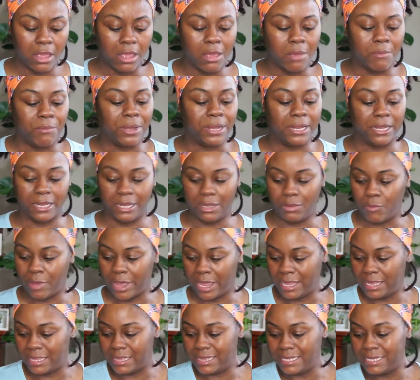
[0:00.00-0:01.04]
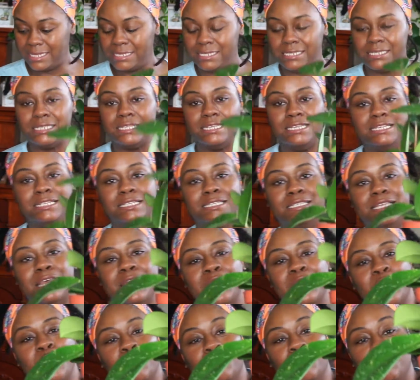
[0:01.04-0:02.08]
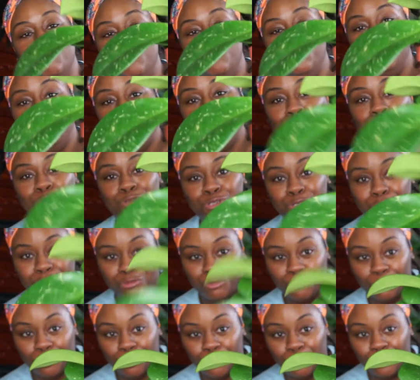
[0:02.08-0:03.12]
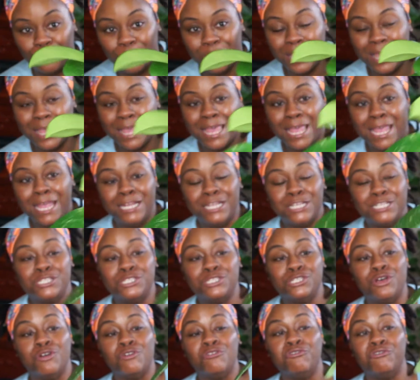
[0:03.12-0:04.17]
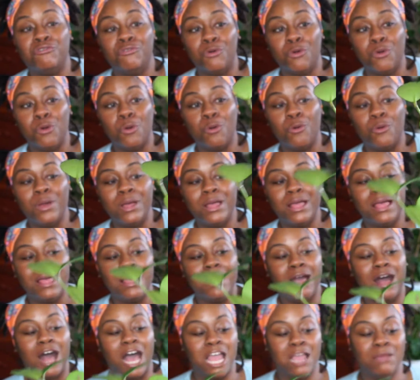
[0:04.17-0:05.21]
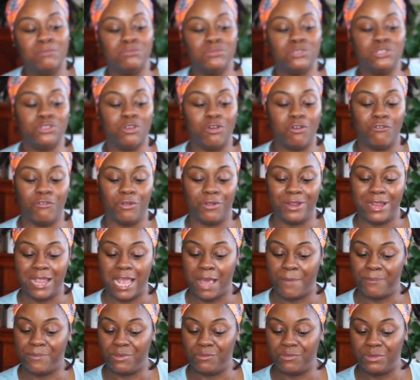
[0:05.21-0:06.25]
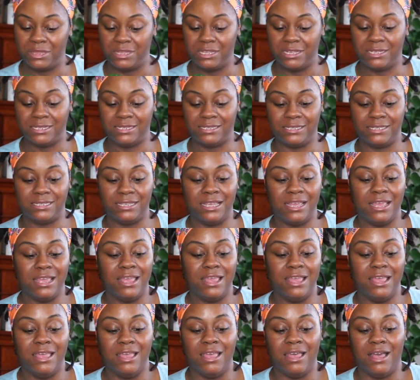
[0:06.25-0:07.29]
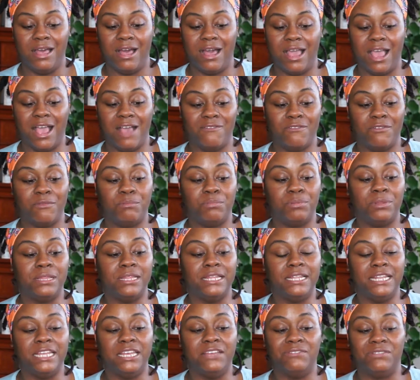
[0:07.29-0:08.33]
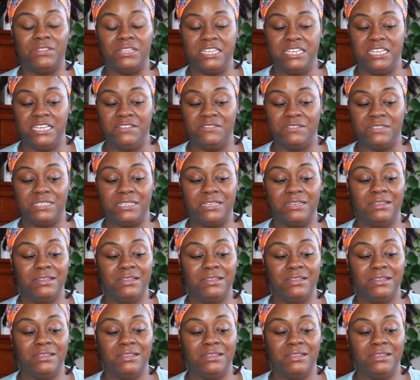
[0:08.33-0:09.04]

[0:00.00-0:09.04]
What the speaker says: But anyway, this is beautiful. It is so full. I am so very happy with this. I have plenty of leaves.